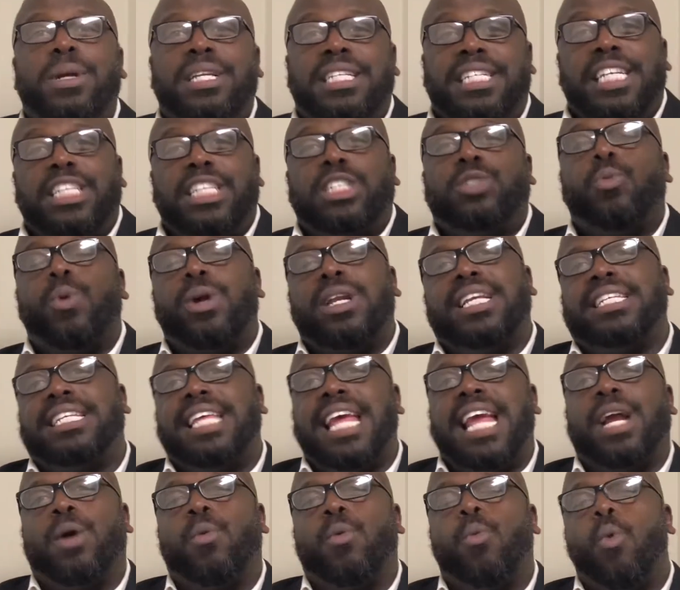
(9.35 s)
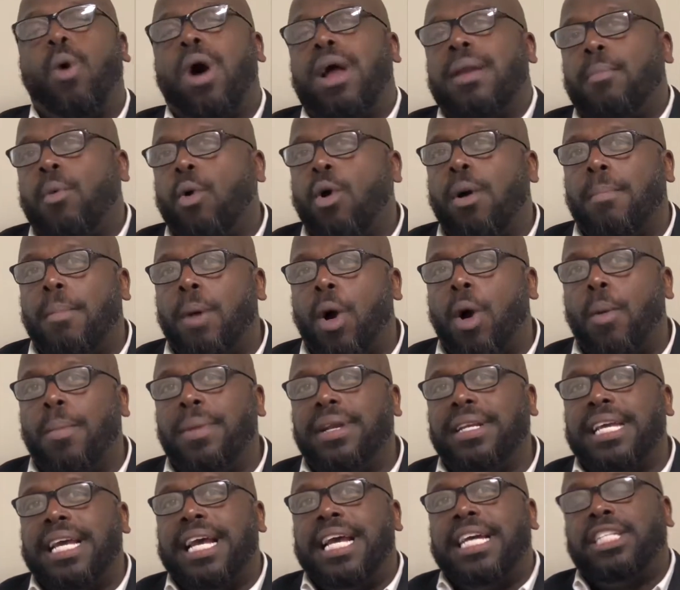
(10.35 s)
we just want to take one more
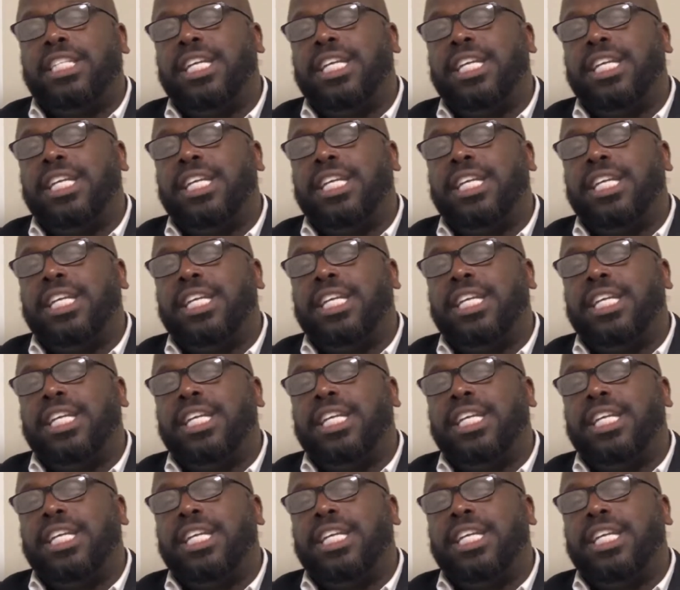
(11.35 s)
moment